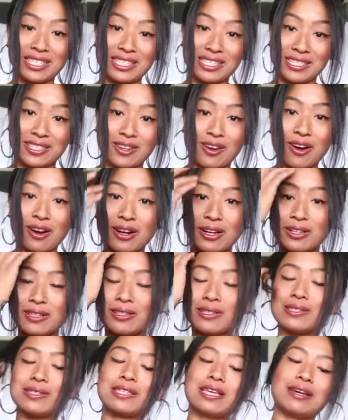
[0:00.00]
this card
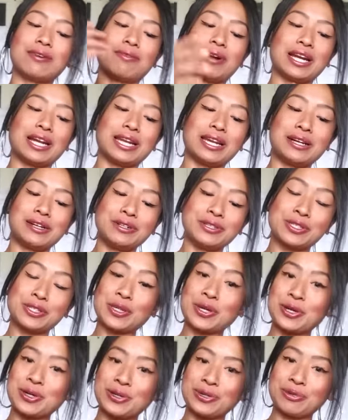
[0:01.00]
set right now.
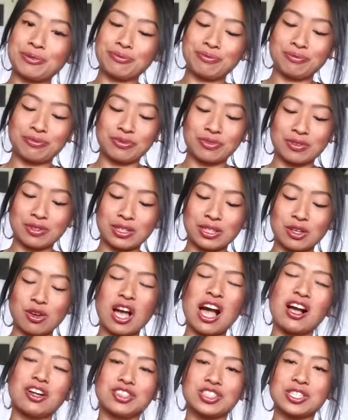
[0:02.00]
So
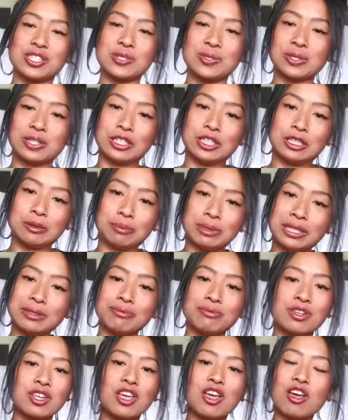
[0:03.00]
I'll just do a little
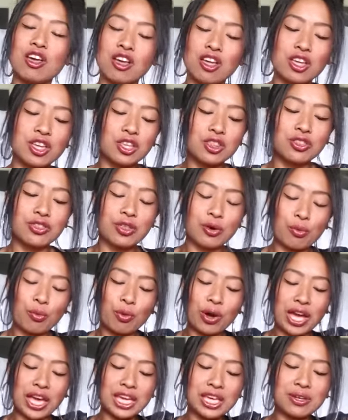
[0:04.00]
bit. The
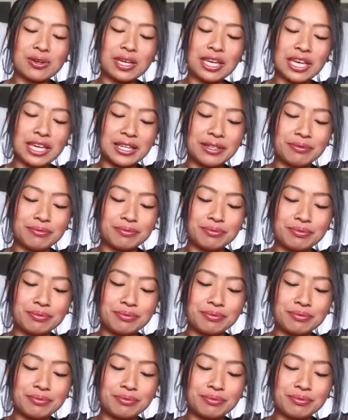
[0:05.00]
way you can